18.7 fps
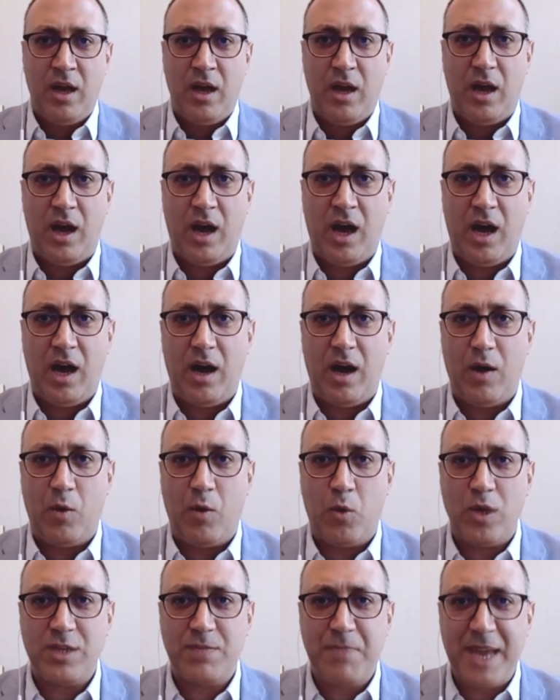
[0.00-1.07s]

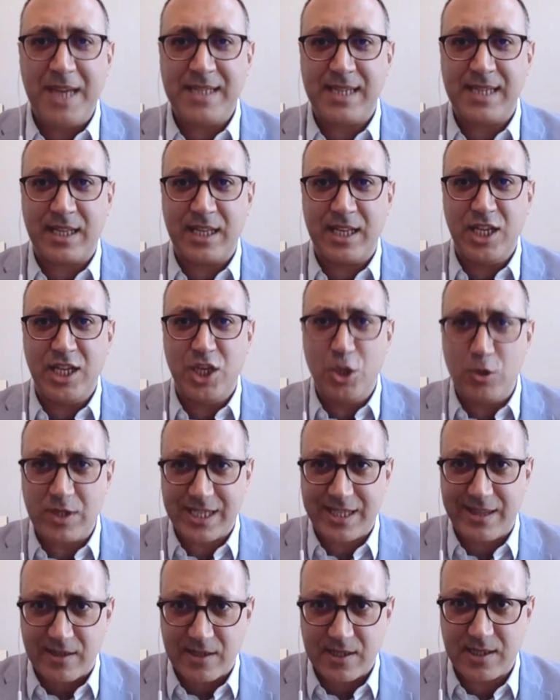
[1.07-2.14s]
was basically
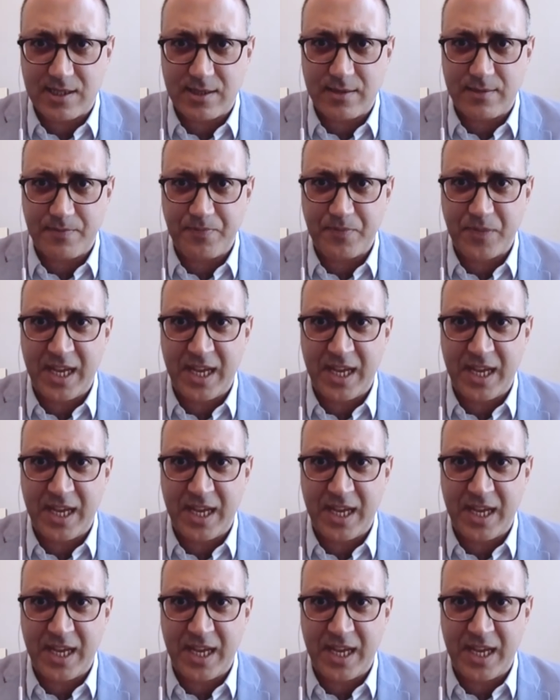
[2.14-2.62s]
useless